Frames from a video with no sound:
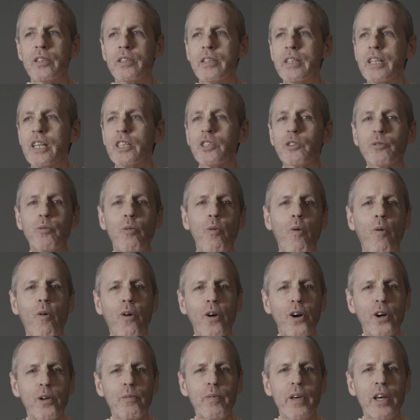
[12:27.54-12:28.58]
this
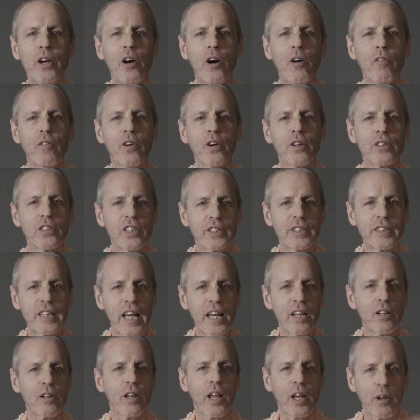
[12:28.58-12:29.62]
war to be over, just
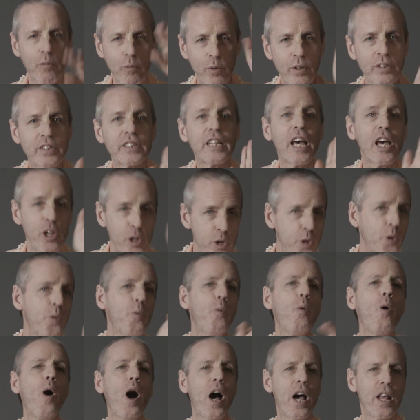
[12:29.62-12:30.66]
say, like we'll say, you
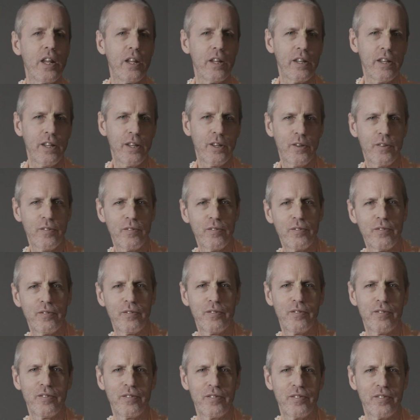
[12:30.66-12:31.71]
won.
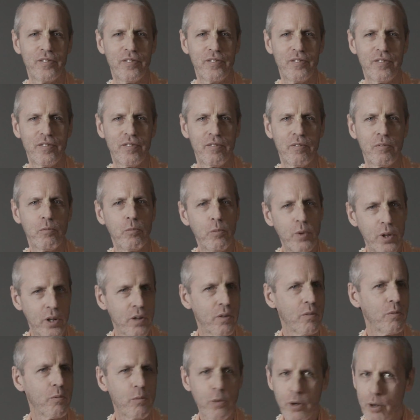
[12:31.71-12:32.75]

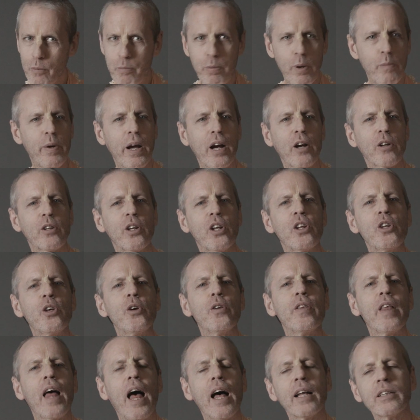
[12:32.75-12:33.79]
We're prepared to do
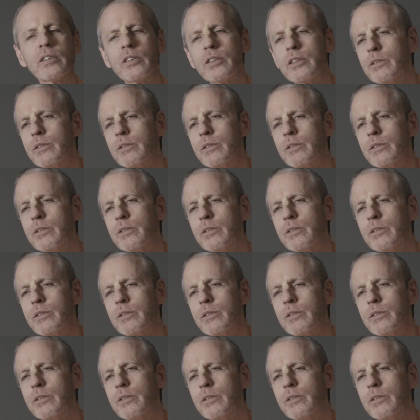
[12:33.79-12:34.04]
that.